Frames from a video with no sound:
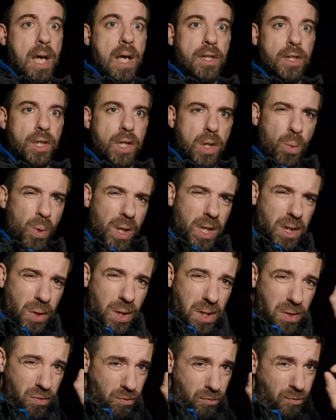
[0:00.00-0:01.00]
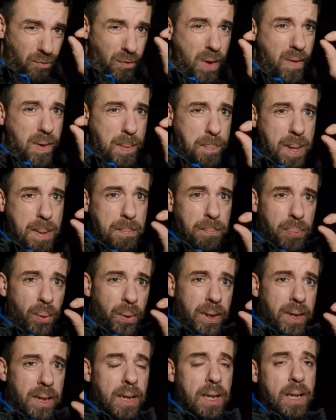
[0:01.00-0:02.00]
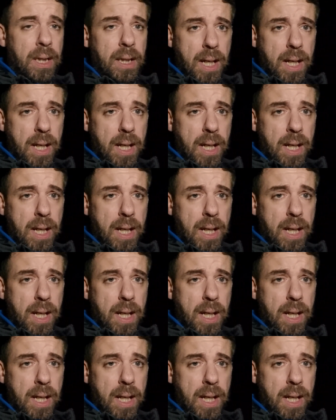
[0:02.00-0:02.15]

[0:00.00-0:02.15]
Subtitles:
So you want it so it's very pinpoint,